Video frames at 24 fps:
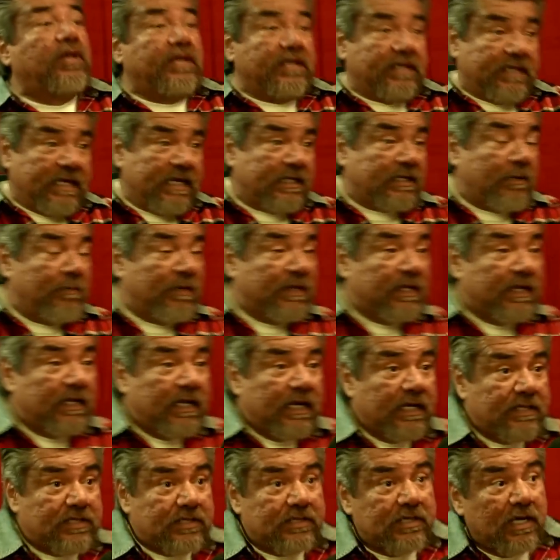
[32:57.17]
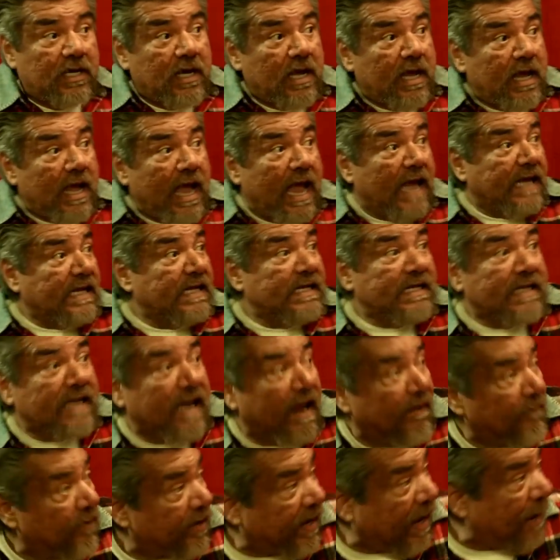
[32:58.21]
and kicked him in the nuts, and he
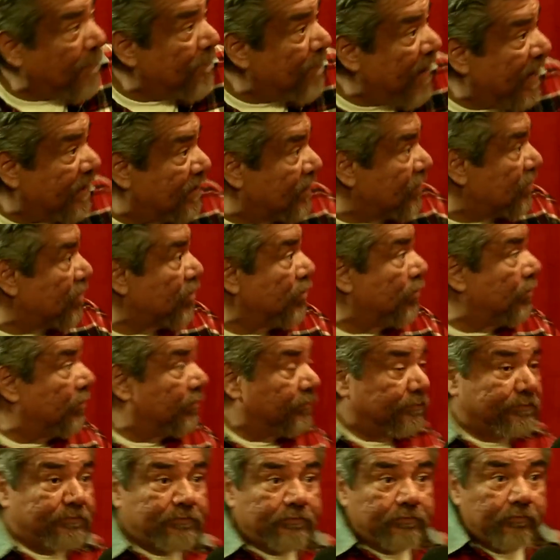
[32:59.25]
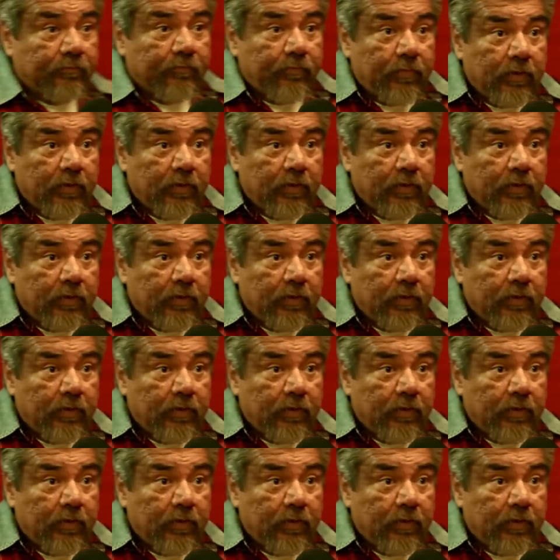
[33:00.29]
never came back to school. Oh my